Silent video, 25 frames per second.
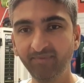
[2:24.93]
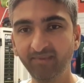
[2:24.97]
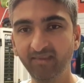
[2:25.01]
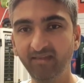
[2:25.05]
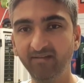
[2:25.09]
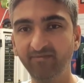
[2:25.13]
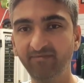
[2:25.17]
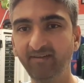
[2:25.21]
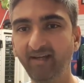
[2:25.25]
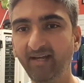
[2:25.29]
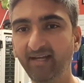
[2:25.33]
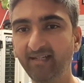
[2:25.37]

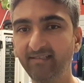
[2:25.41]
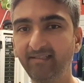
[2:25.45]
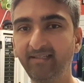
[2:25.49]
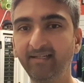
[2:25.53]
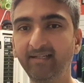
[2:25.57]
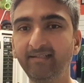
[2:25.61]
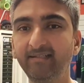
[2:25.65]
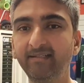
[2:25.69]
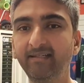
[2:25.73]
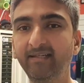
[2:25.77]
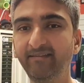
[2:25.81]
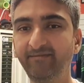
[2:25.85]
the fact
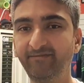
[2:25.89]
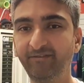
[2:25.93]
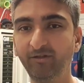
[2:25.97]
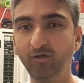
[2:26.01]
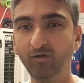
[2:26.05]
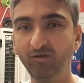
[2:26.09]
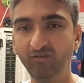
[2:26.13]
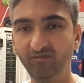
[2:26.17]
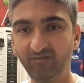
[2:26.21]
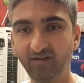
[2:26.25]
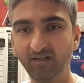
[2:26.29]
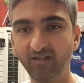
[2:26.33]
that if
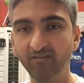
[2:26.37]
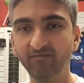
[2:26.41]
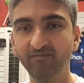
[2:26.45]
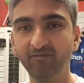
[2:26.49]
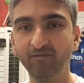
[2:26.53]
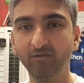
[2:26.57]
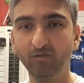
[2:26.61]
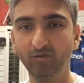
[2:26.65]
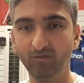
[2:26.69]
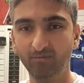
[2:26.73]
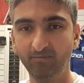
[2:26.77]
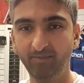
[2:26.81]
you're a front
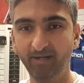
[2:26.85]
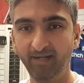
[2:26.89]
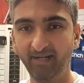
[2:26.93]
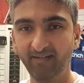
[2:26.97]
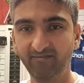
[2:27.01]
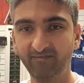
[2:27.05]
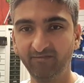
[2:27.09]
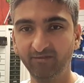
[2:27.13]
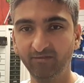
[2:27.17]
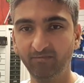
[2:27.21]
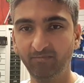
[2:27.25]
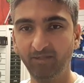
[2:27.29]
foot or a
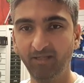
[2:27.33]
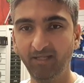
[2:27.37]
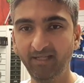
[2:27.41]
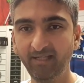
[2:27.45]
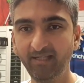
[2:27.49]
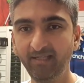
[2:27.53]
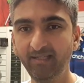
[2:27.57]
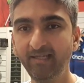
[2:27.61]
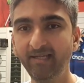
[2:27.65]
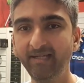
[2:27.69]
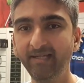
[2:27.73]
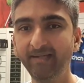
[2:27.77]
back foot
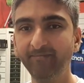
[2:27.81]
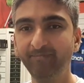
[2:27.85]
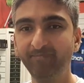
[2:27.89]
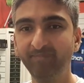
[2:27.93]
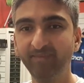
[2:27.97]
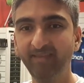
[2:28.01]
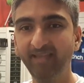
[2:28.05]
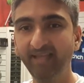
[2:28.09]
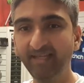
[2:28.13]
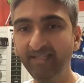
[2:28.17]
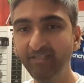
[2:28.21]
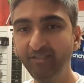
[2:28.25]
player,
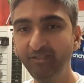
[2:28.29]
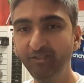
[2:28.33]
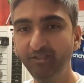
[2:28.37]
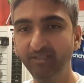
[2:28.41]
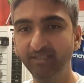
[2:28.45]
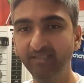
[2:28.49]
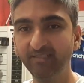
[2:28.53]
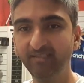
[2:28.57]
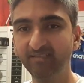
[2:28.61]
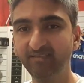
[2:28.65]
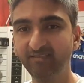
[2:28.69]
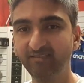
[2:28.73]
then you
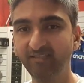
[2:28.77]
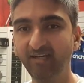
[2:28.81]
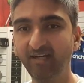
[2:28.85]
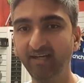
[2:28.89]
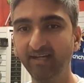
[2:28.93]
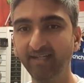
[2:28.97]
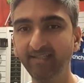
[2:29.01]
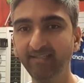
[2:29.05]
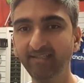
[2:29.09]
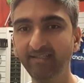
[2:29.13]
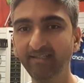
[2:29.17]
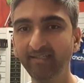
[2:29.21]
can
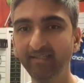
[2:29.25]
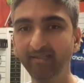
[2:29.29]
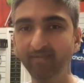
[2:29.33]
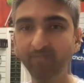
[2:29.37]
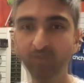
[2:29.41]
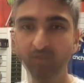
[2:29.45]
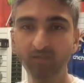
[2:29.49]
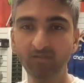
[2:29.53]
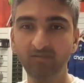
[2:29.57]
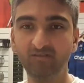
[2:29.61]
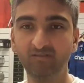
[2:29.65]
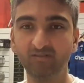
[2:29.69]
decide
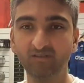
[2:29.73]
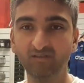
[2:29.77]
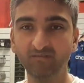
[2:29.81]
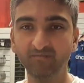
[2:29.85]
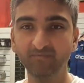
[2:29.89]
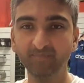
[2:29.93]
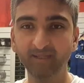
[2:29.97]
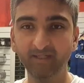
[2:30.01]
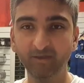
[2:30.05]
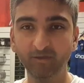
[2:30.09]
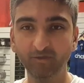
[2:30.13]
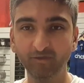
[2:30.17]
what sort of
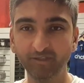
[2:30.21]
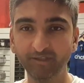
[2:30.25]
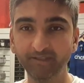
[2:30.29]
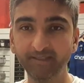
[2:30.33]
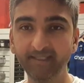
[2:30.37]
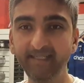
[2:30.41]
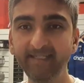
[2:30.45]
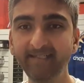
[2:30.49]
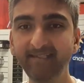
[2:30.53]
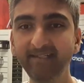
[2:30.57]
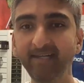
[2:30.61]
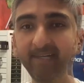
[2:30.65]
middle you
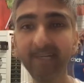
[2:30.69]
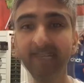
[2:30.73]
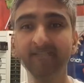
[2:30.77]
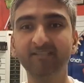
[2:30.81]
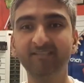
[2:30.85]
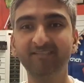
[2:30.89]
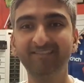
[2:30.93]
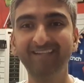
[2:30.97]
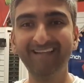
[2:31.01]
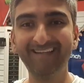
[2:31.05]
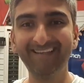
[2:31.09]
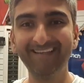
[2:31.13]
need. The
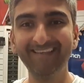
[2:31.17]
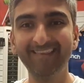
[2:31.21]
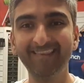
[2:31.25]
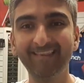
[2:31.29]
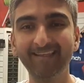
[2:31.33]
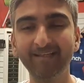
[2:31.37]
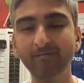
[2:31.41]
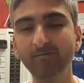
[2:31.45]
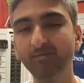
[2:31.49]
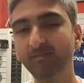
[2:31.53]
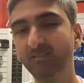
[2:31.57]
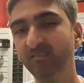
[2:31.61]
second
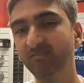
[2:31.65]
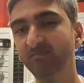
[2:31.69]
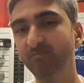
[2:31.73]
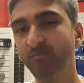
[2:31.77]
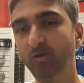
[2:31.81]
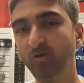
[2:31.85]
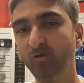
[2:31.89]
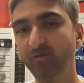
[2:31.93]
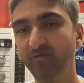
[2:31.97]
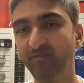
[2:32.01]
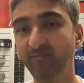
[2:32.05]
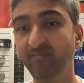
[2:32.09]
thing, which is
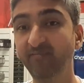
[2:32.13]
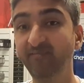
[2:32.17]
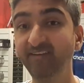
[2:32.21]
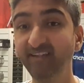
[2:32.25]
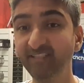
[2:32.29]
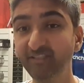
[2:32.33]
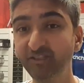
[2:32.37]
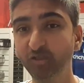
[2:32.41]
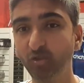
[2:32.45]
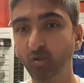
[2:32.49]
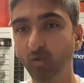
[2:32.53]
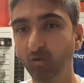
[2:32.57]
more of a
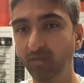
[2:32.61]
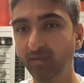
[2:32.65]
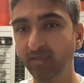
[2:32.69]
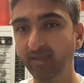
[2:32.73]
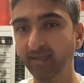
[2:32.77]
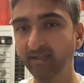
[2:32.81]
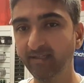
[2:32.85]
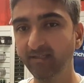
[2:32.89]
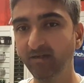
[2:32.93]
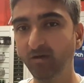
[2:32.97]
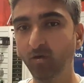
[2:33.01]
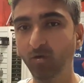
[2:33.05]
visual
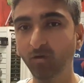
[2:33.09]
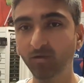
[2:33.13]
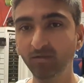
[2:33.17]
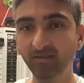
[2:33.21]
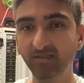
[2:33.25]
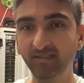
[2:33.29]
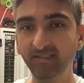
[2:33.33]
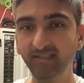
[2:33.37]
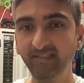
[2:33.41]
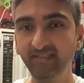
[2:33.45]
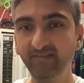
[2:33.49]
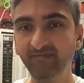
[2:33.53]
thing
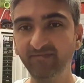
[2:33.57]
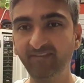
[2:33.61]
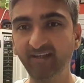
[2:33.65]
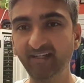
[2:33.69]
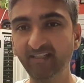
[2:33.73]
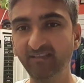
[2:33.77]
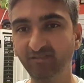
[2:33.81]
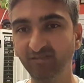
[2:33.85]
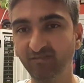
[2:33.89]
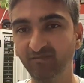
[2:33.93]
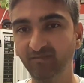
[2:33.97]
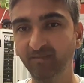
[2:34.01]
on the
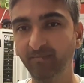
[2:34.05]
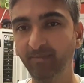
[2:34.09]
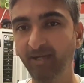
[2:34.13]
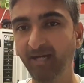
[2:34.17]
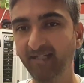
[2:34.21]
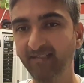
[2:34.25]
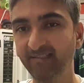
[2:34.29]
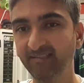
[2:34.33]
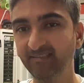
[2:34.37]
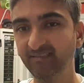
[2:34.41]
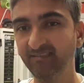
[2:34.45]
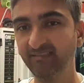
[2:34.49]
face of the
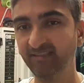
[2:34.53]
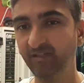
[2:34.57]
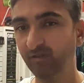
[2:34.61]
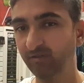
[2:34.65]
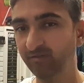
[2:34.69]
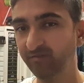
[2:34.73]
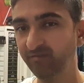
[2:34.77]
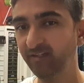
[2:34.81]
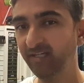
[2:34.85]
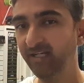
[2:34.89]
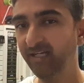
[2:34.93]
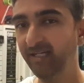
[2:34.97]
bat
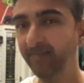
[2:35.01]
itself,